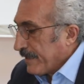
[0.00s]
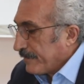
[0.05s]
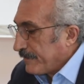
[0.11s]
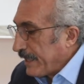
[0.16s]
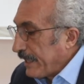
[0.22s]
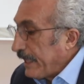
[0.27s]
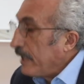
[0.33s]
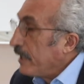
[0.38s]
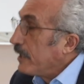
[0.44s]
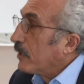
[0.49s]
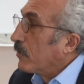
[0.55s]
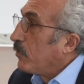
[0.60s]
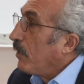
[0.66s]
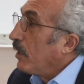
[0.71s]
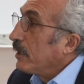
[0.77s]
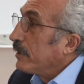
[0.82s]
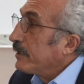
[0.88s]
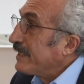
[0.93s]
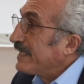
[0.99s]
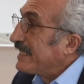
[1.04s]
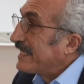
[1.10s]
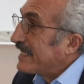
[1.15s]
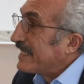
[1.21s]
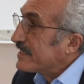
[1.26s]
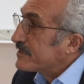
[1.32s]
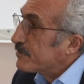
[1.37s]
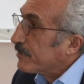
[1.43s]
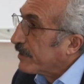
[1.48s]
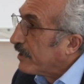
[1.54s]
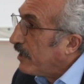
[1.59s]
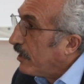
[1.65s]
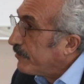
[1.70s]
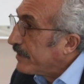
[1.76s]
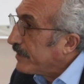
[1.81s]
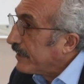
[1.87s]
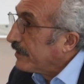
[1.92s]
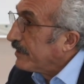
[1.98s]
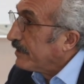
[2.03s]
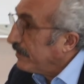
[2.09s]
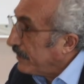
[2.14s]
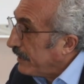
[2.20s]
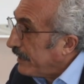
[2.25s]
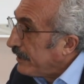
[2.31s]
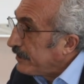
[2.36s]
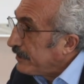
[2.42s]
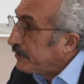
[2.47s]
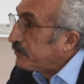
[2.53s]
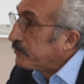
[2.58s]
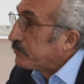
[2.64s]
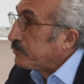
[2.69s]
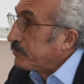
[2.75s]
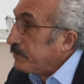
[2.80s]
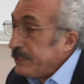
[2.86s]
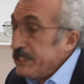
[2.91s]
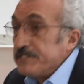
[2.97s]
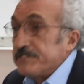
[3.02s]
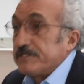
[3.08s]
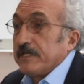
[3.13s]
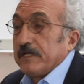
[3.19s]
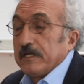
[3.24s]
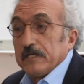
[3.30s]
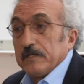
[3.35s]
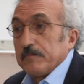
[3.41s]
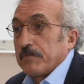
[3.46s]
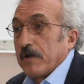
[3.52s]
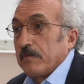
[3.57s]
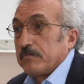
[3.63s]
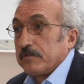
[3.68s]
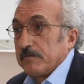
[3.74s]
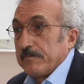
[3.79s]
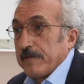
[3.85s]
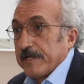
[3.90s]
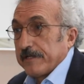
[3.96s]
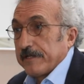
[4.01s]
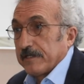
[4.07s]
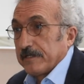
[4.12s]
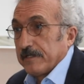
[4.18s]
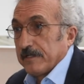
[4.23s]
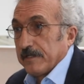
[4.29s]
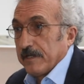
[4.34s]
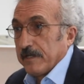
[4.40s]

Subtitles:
the inequality that is becoming increasingly problematic